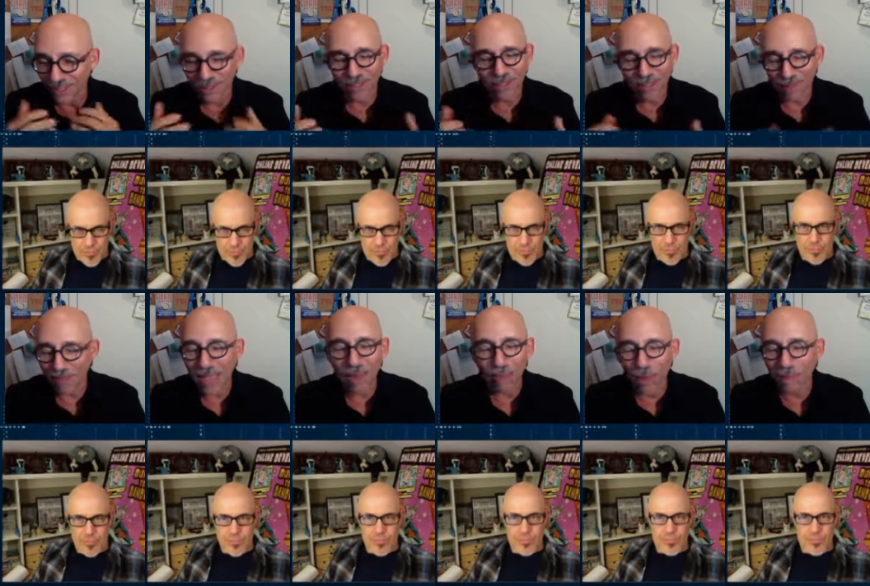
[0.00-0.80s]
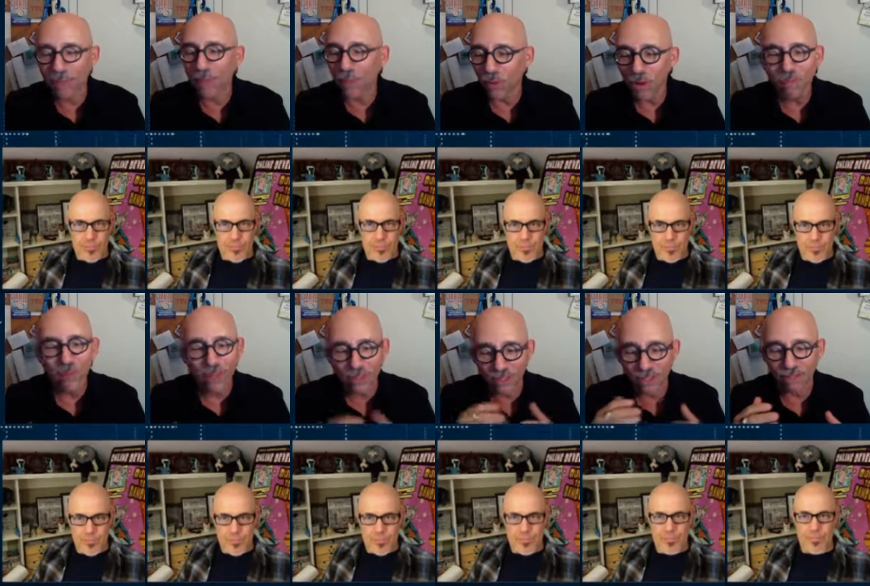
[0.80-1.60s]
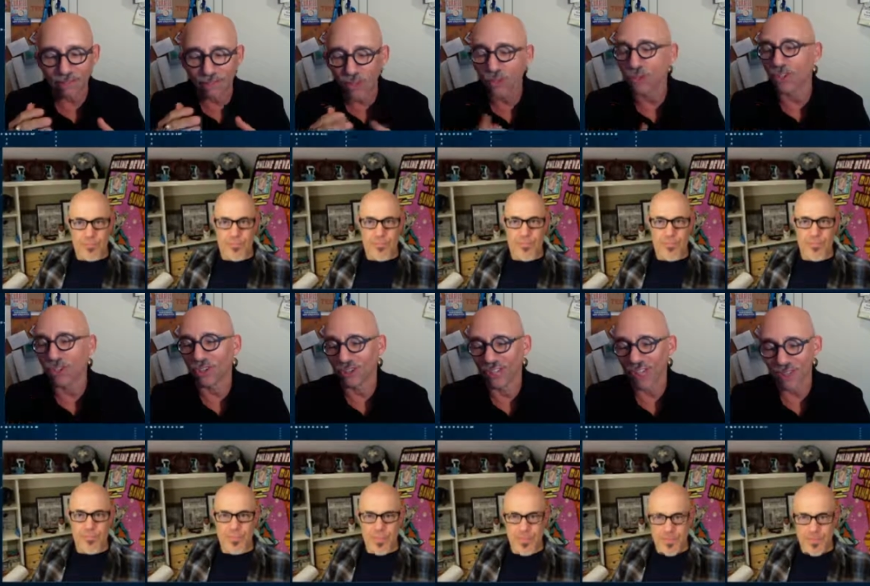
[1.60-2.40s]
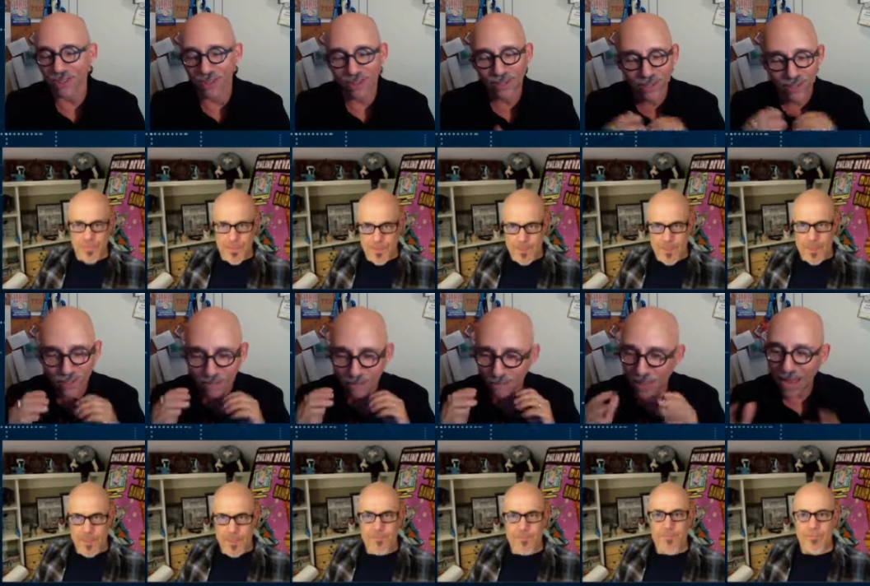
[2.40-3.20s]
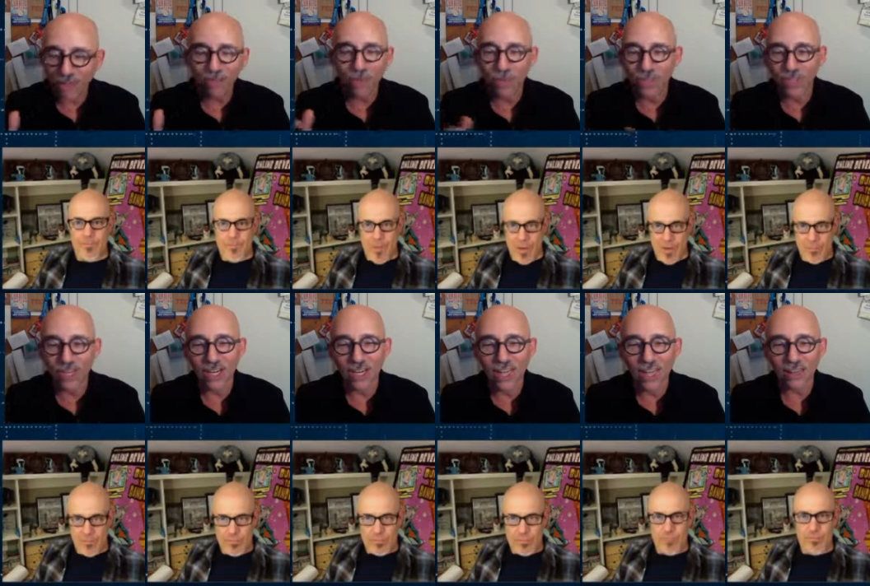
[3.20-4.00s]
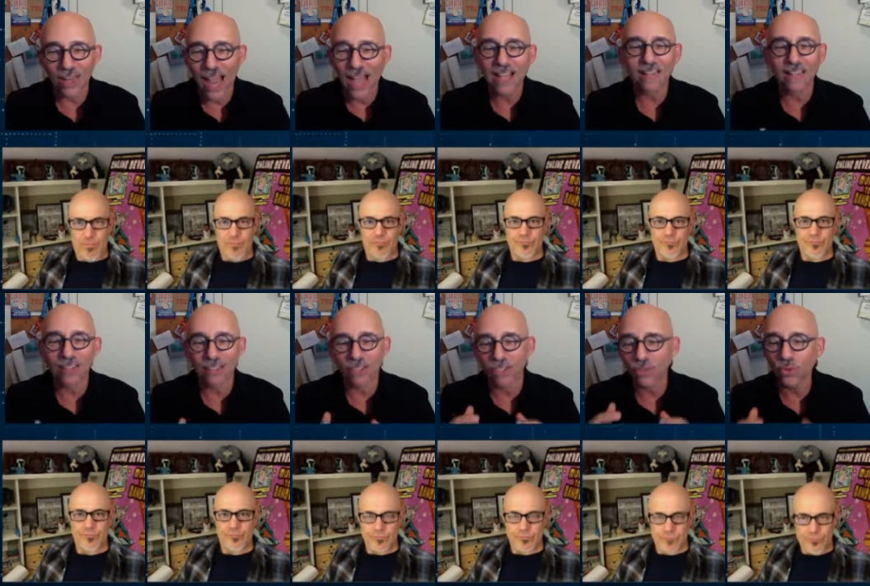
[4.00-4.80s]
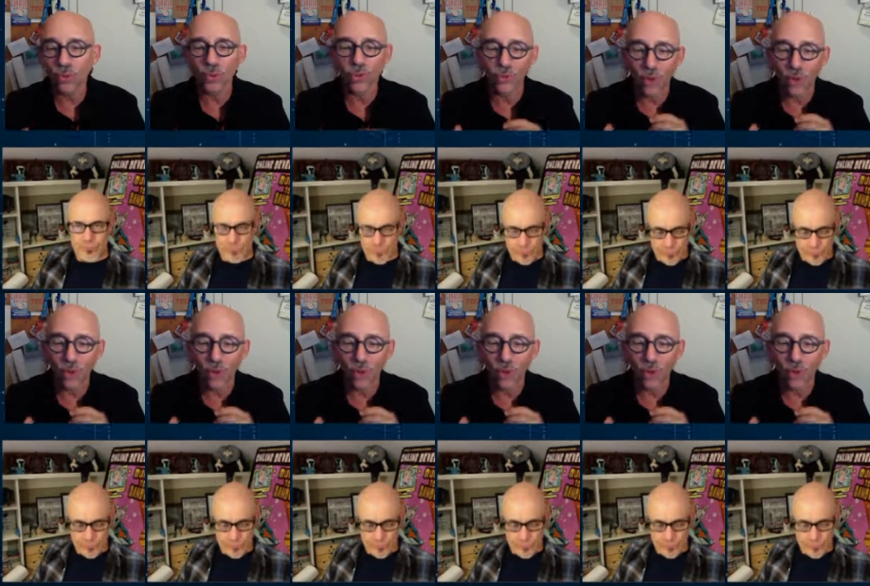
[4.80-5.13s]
Speaker 1: "Man, we're we're building the future. Like, everyone's going to get access to tools. We're all